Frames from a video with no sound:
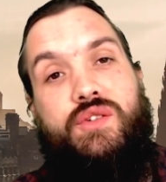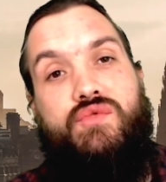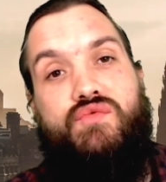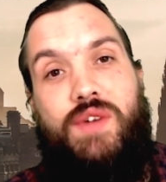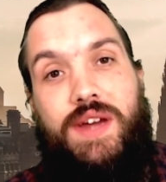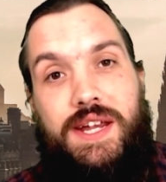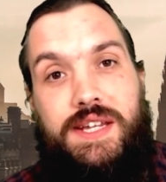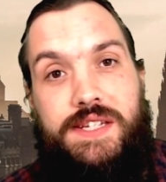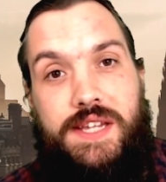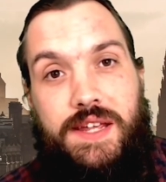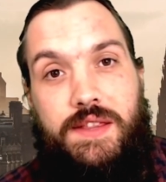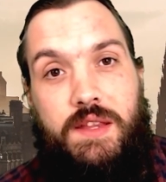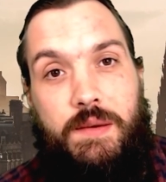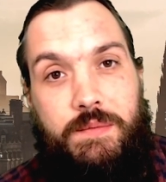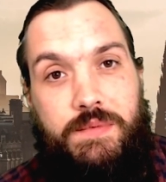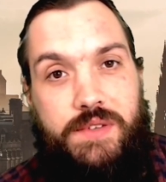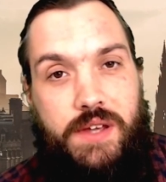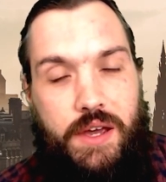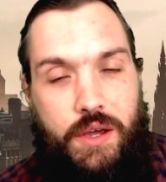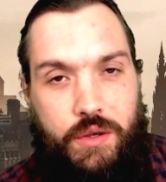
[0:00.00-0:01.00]
writing them
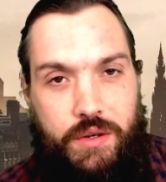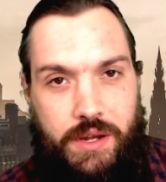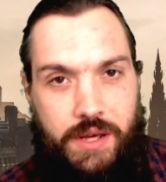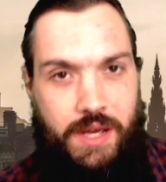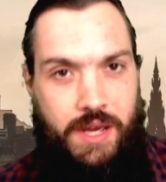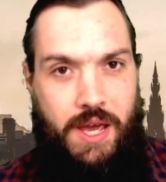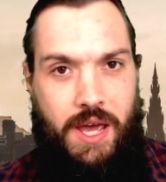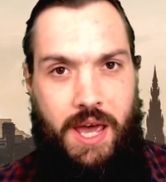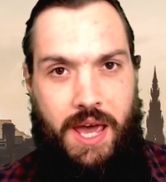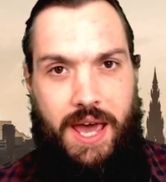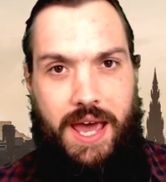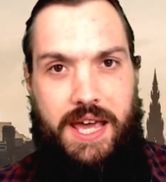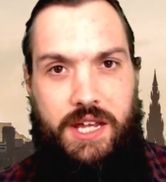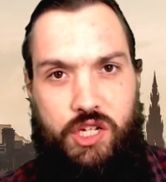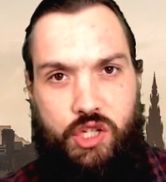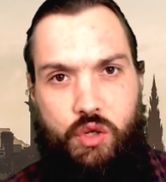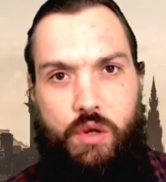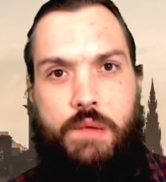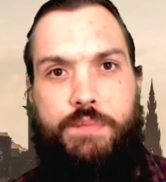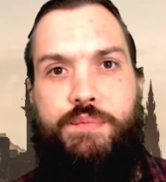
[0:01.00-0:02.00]
down. It's
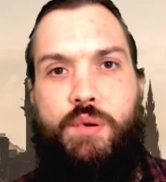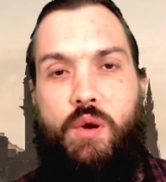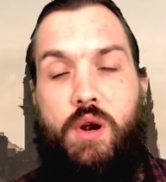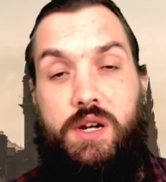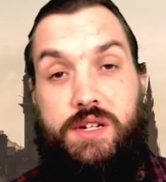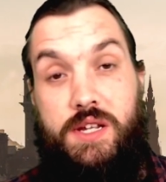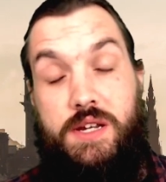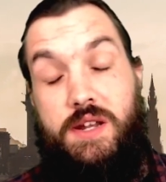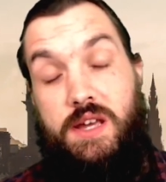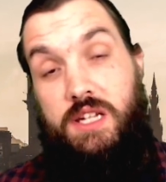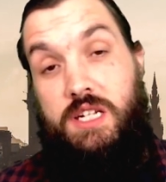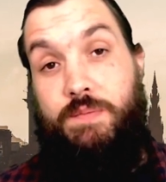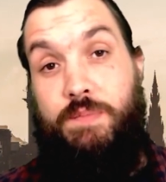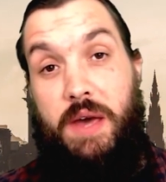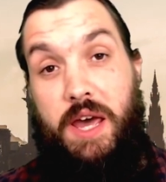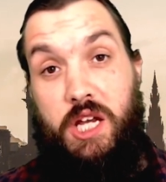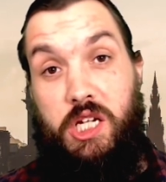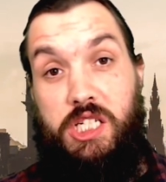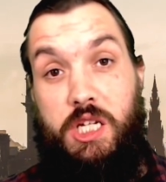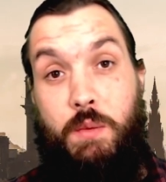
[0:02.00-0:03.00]
so important,
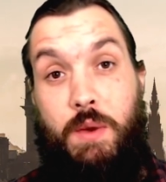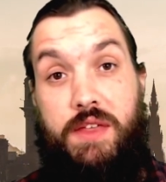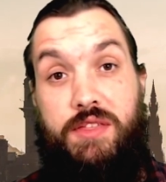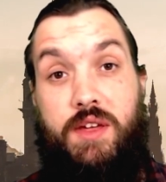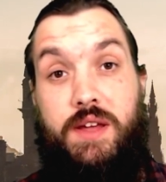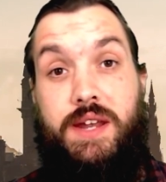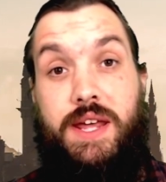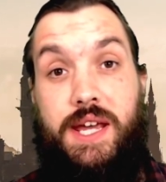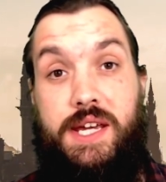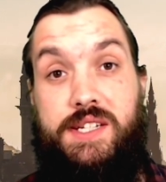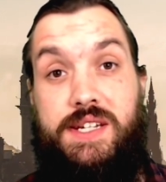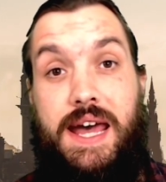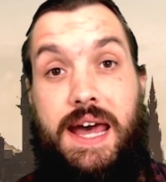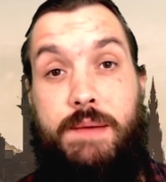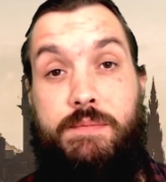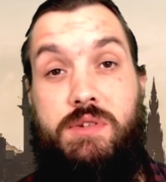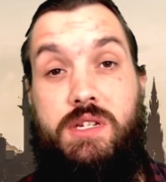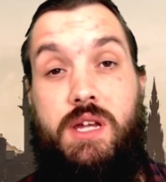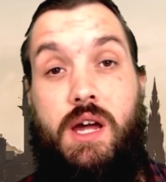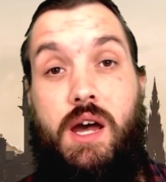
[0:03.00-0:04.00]
especially within exams, to